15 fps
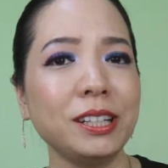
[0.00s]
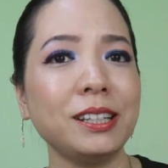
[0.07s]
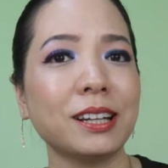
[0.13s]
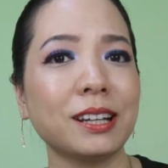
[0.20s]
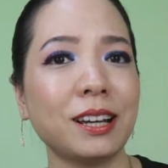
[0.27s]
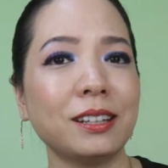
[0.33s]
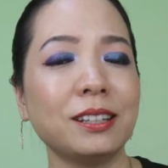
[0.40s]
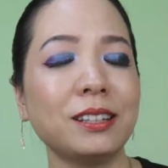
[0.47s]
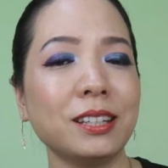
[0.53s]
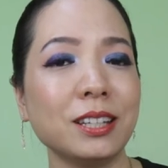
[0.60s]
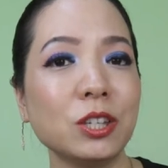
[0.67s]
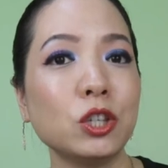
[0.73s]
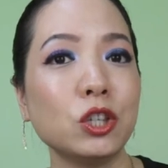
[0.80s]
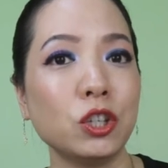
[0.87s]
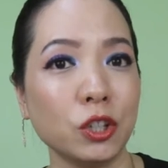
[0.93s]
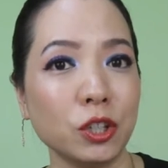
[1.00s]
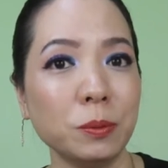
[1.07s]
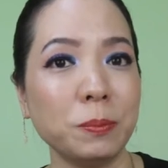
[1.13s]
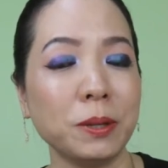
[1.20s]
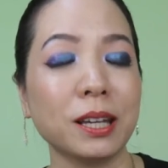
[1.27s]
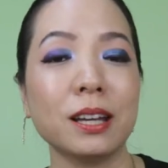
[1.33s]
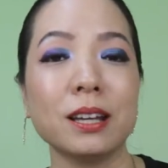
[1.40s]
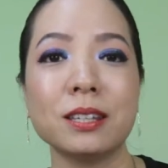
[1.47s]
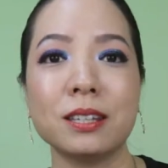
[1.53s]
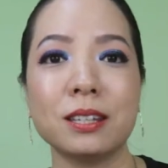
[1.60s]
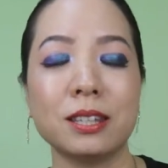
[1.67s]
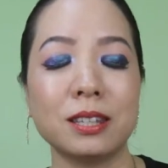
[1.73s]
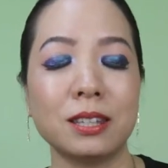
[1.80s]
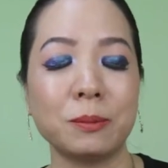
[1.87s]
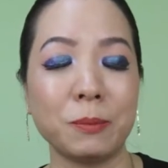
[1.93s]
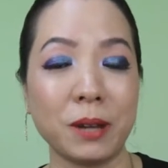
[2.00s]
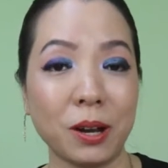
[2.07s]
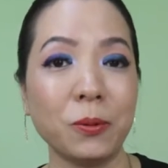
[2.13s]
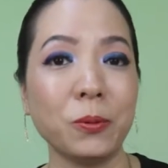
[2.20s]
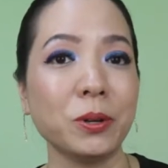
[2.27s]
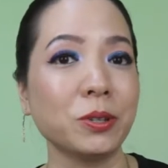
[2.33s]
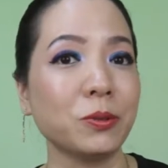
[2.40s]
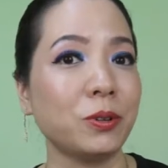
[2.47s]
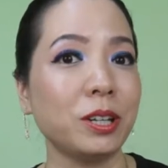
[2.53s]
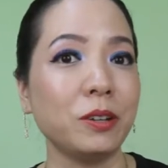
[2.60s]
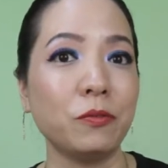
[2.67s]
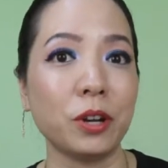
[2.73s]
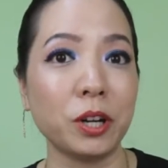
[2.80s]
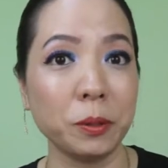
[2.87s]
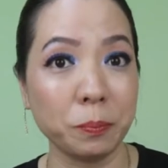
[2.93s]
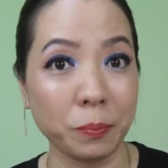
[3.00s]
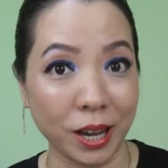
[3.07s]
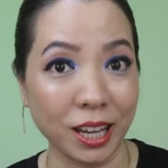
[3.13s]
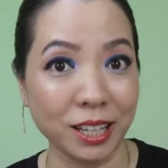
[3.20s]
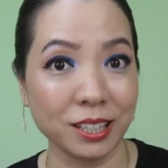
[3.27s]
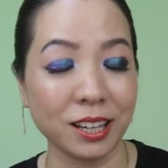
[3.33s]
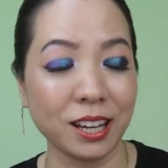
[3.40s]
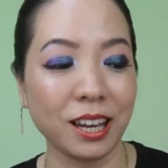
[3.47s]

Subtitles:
decluttered these two because the smell was really very bad